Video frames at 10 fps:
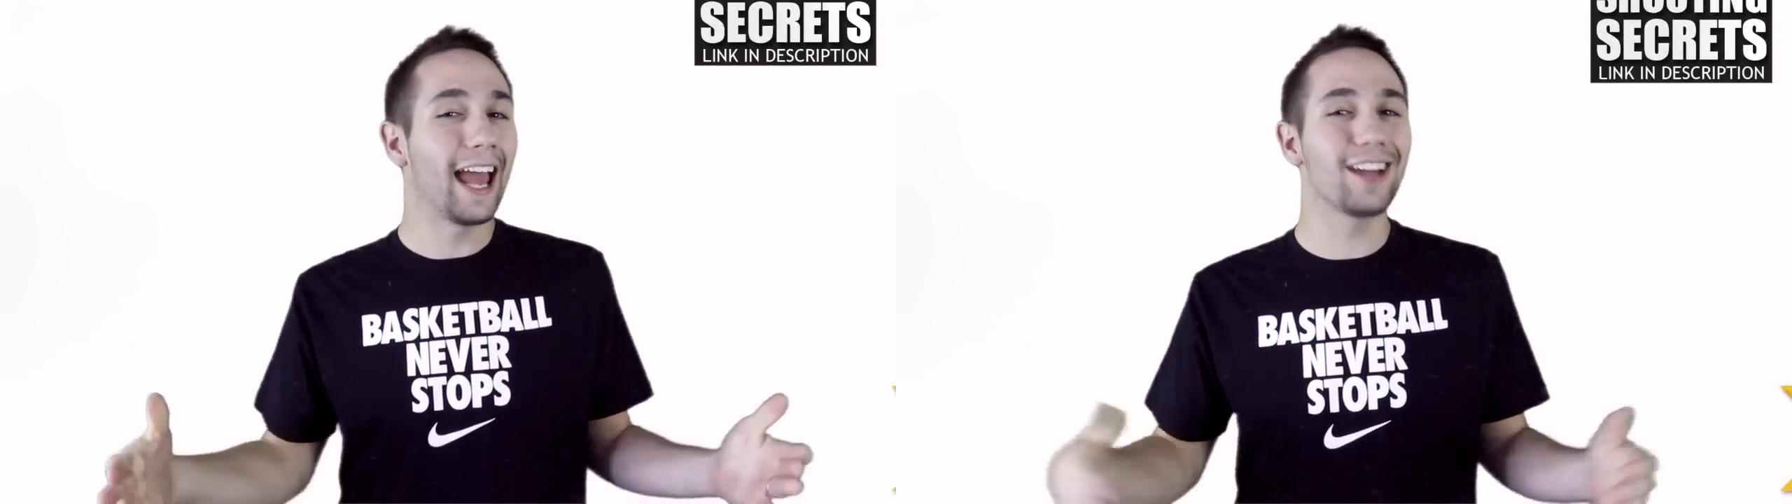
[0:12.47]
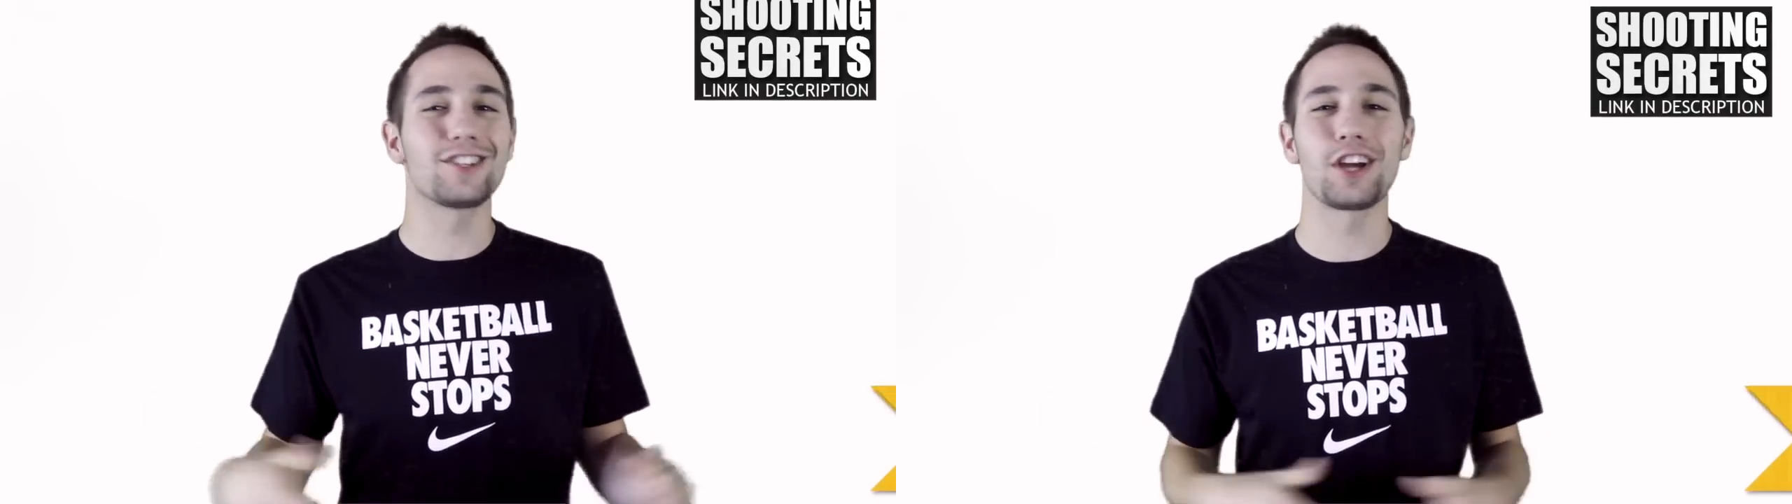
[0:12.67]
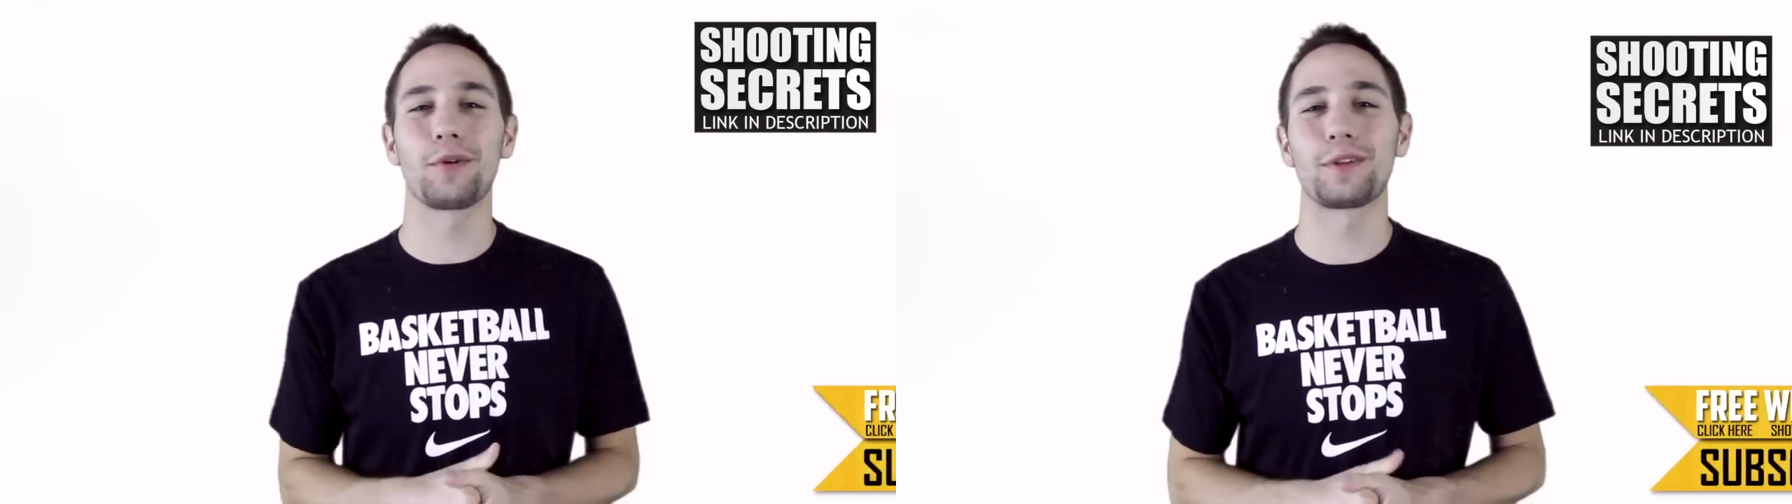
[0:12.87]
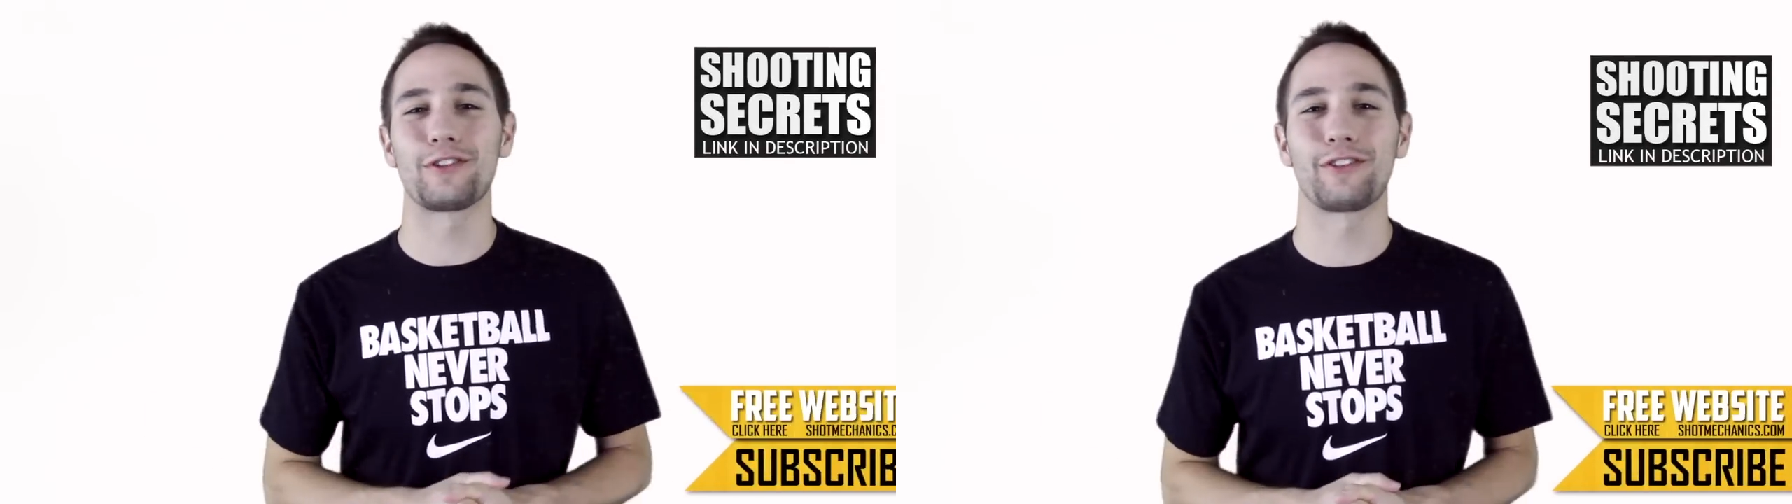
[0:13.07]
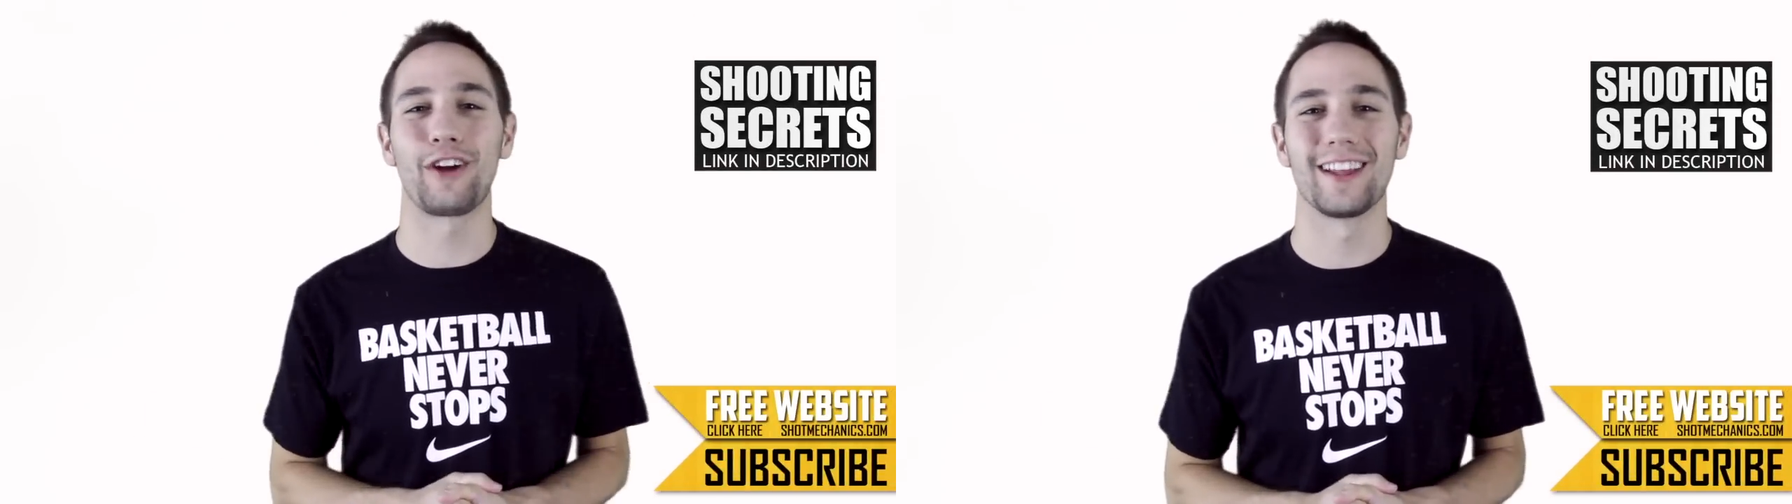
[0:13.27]
and share it with
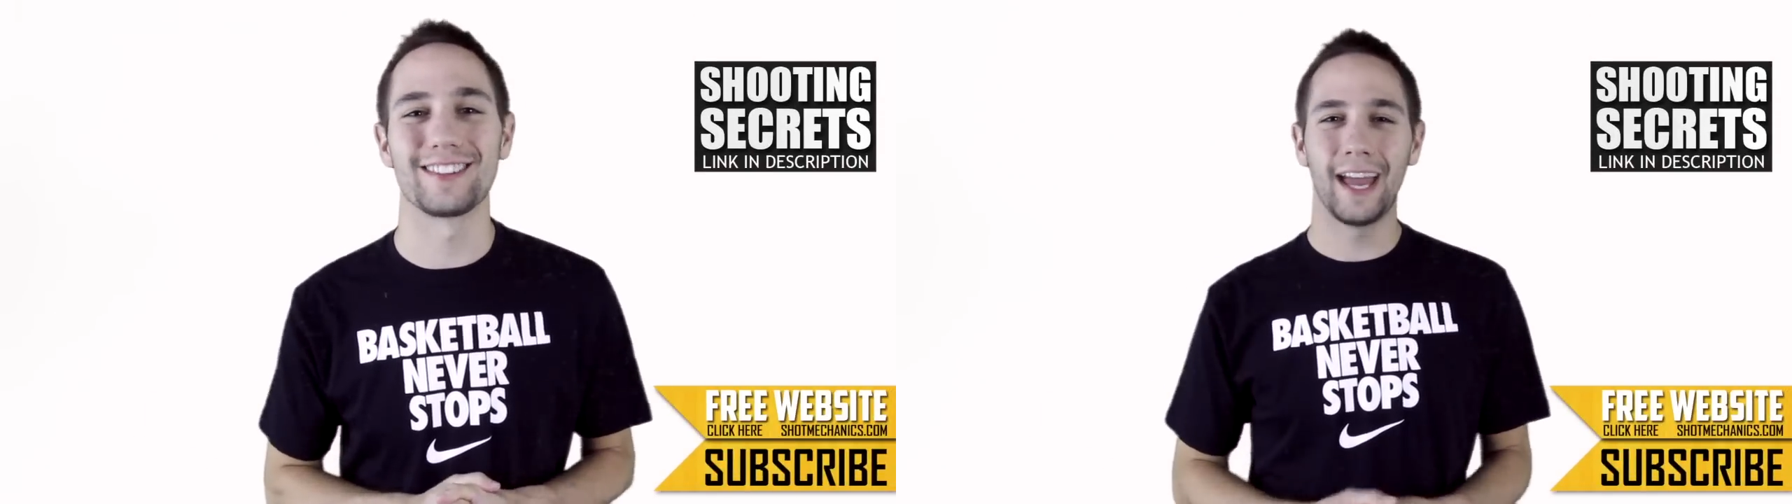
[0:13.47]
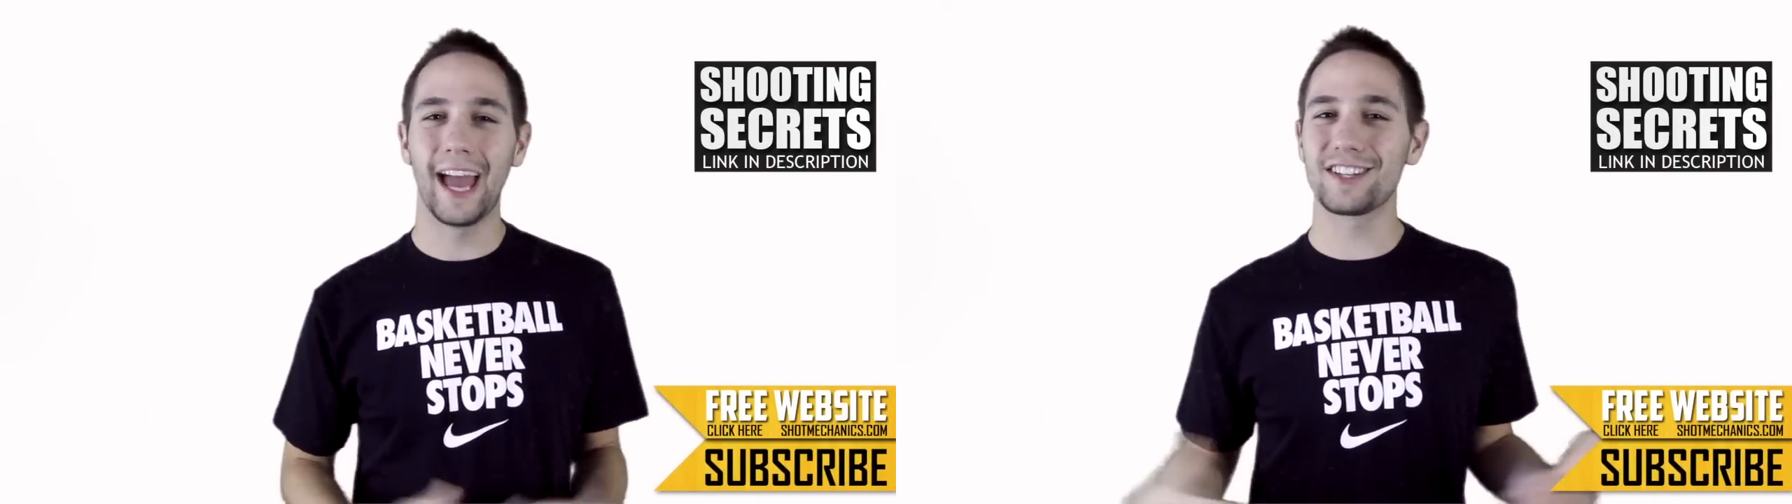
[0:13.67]
your friends.